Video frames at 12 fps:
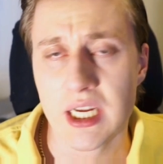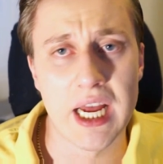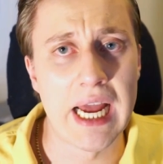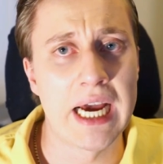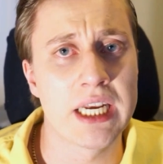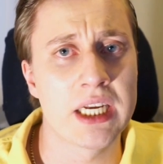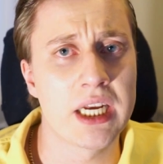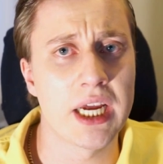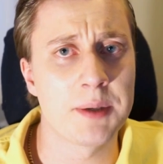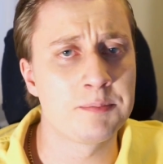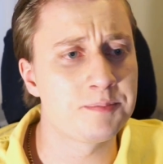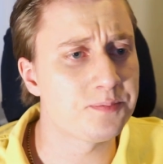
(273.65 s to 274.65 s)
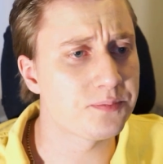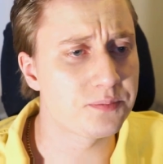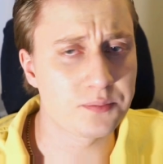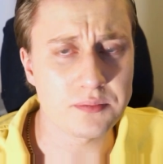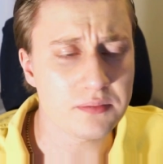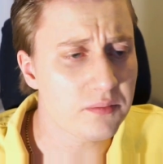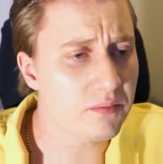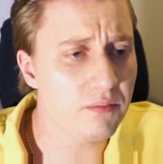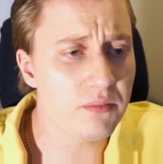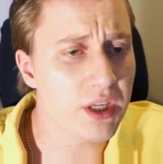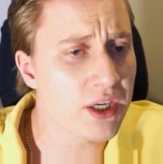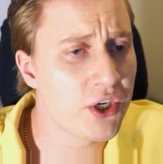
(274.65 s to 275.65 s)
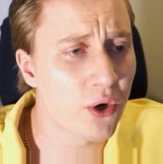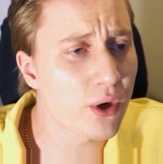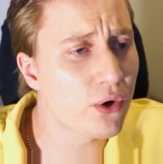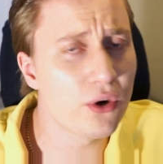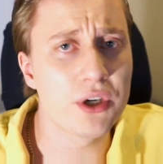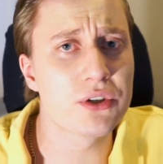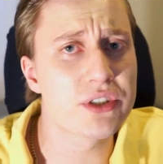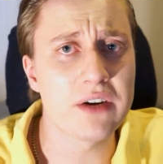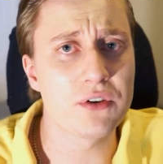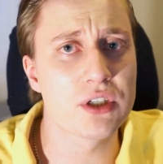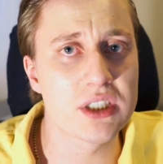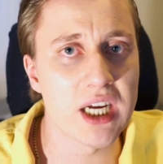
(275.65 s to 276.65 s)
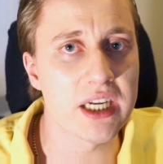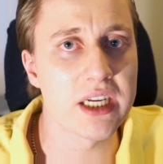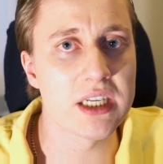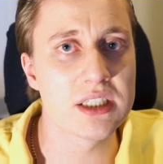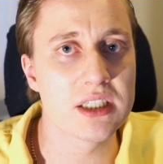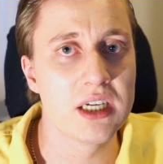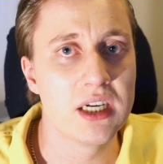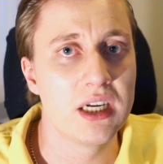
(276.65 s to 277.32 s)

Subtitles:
And, you know, according to several studies,